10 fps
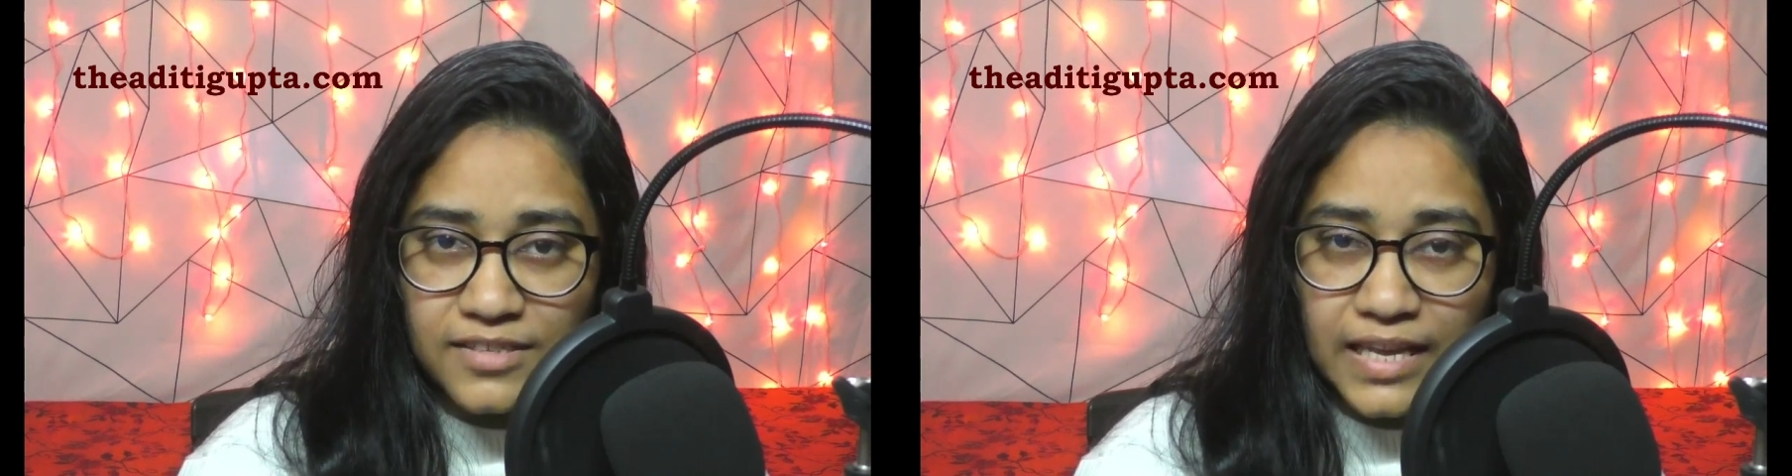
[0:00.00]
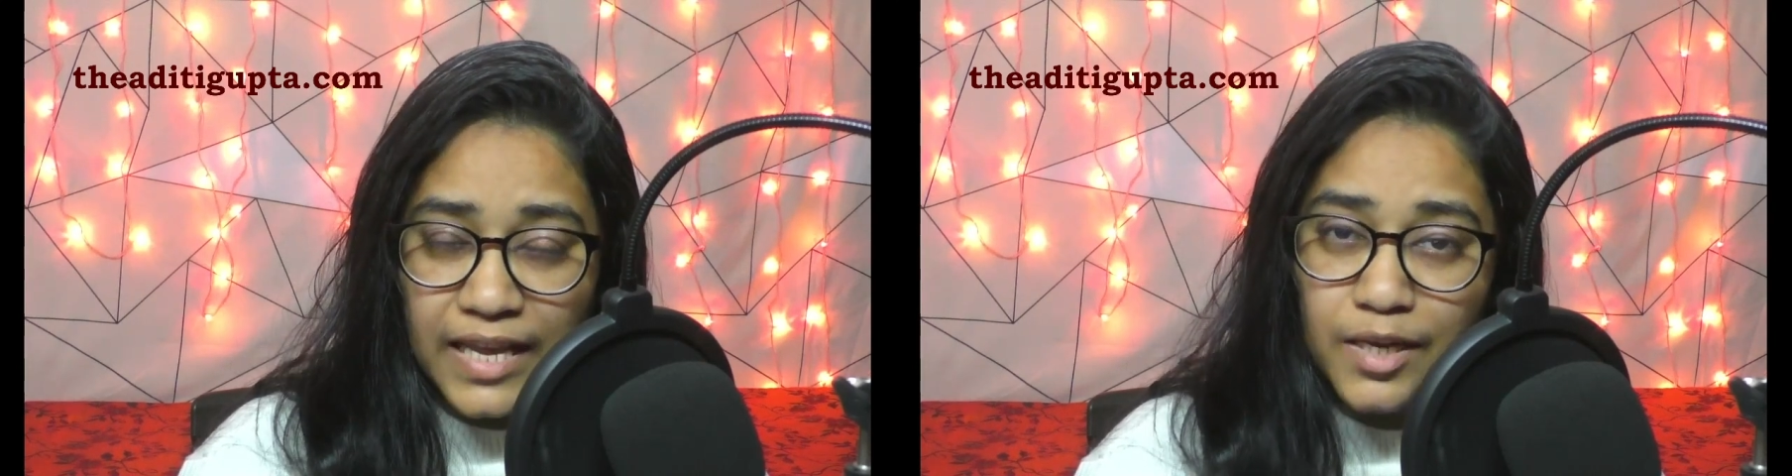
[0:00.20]

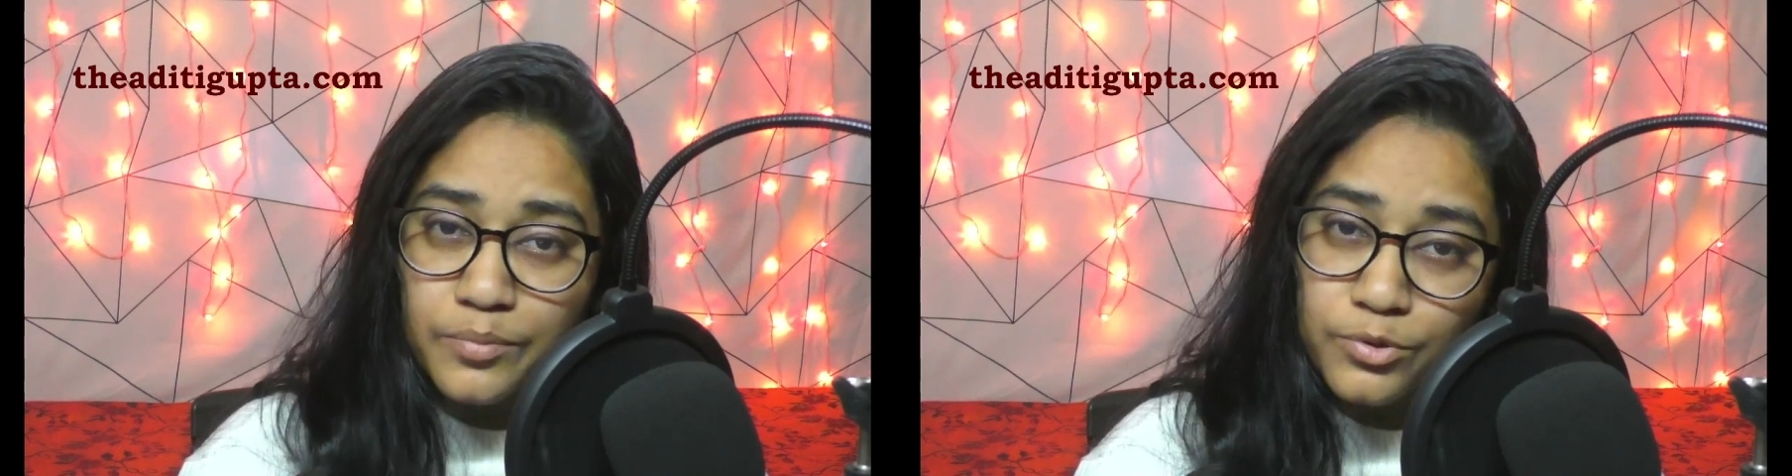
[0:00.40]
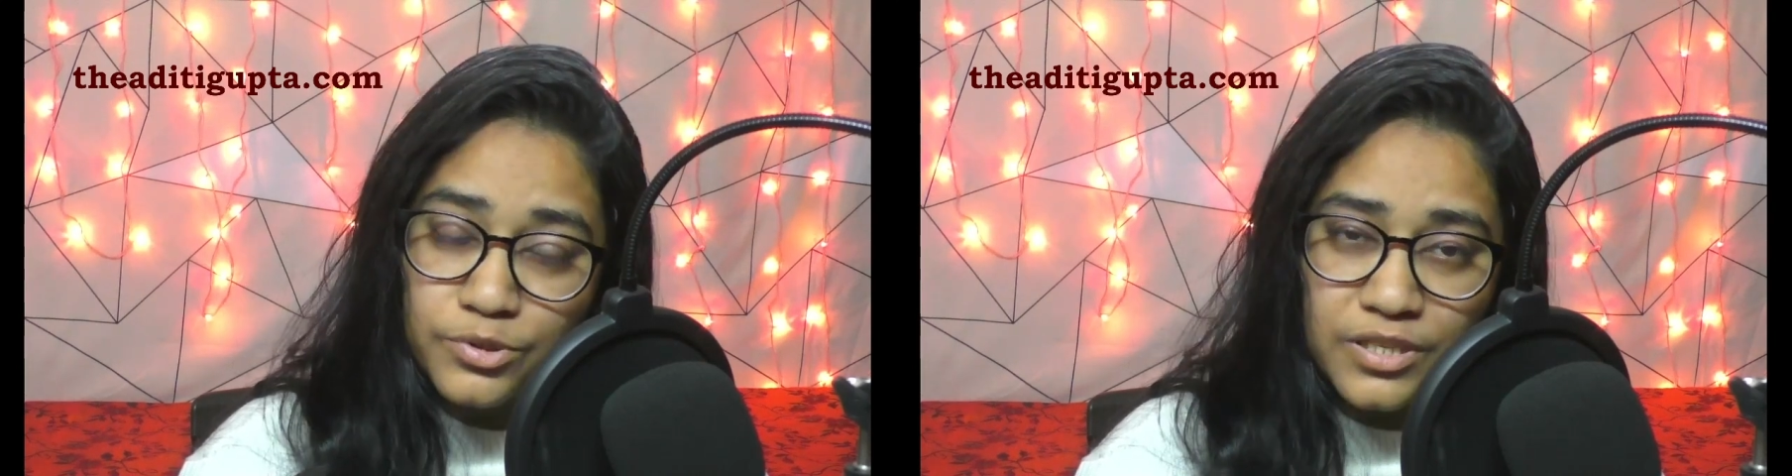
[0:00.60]
in a
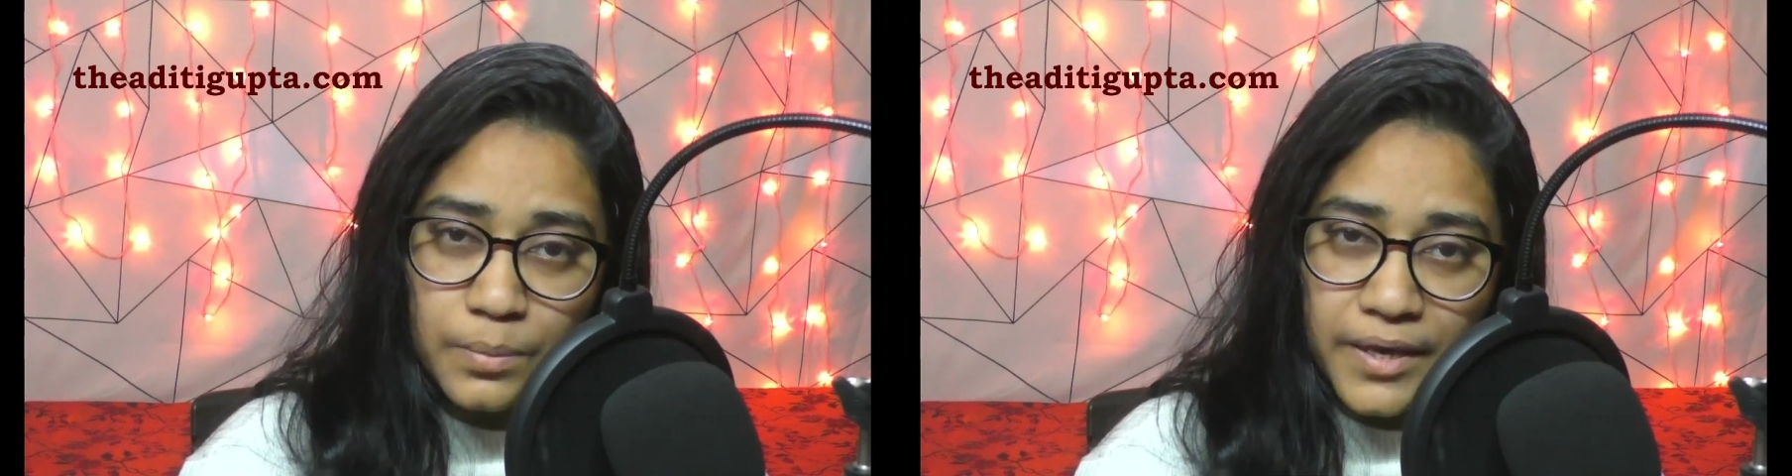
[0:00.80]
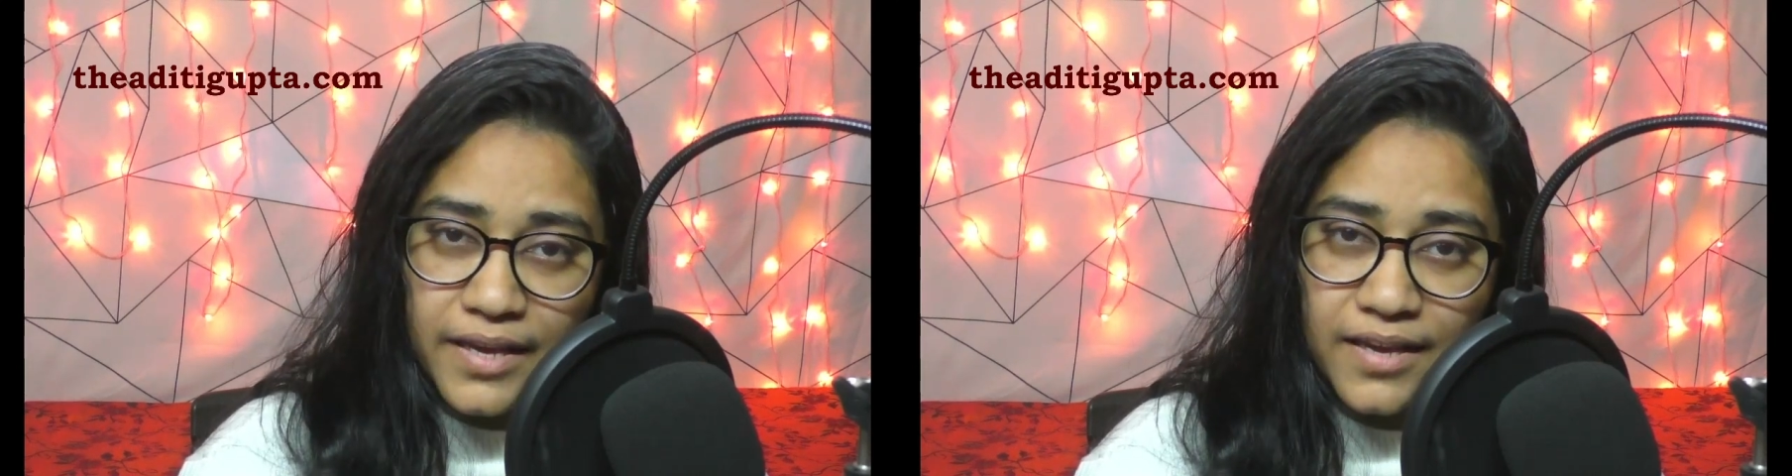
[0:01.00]
brutal
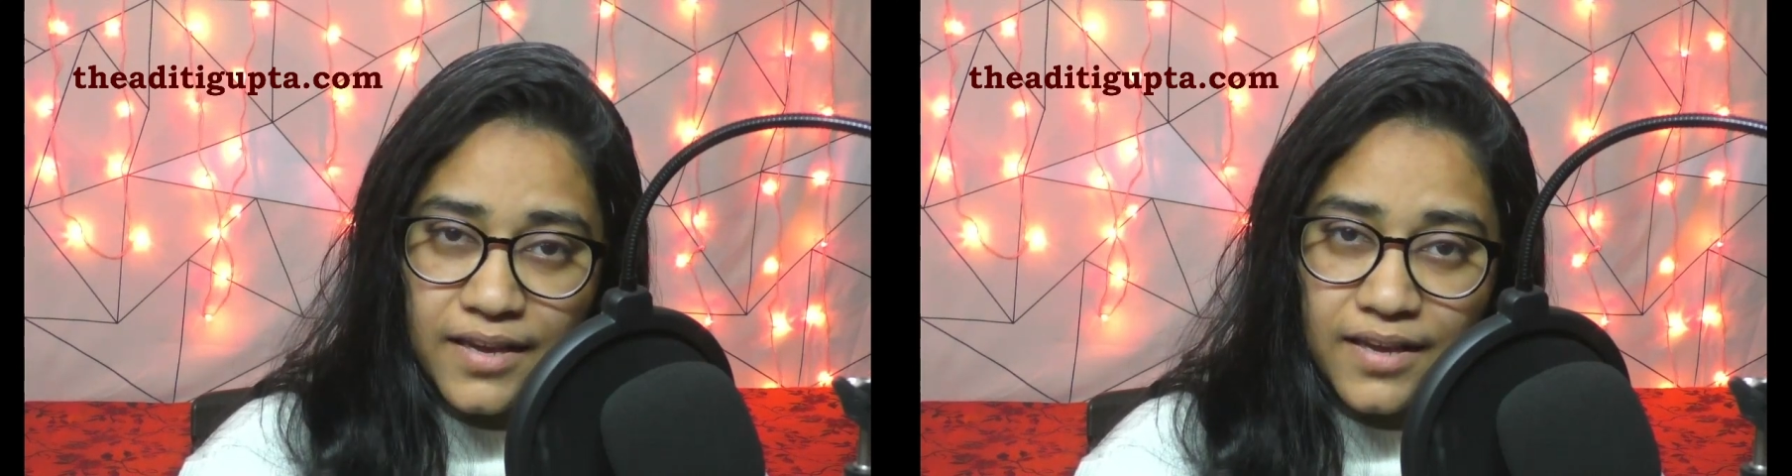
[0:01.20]
way,